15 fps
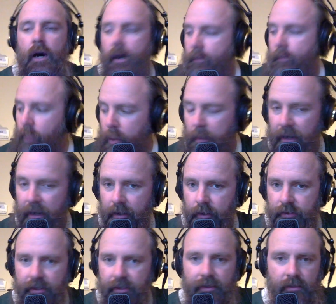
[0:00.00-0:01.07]
We were about to go
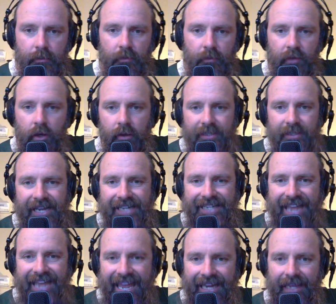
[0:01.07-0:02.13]
see this movie called
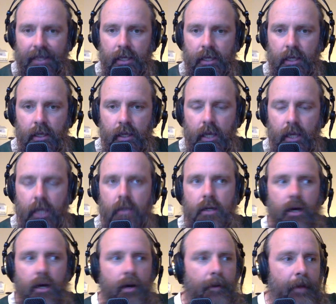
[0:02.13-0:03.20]
Titanic. And,
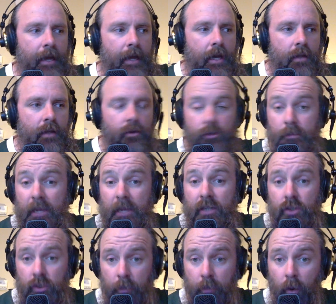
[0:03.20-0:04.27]
there was
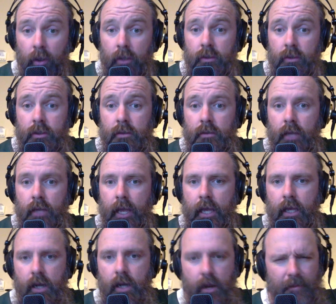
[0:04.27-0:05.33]
major spoilers,
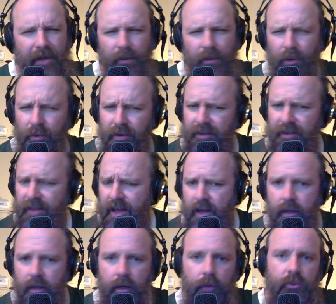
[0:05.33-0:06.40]
and man, we were in
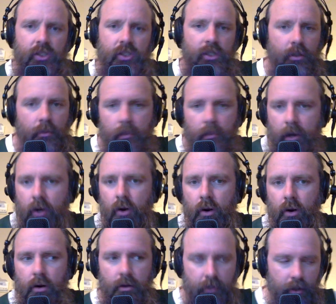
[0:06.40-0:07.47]
line, and I was chilling with my
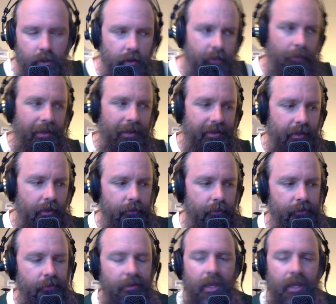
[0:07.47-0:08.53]
girl. You know, back then I
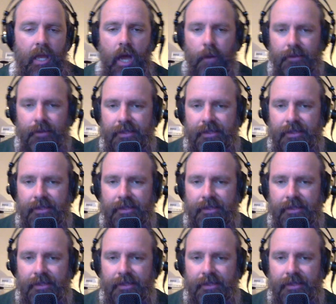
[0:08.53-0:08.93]
was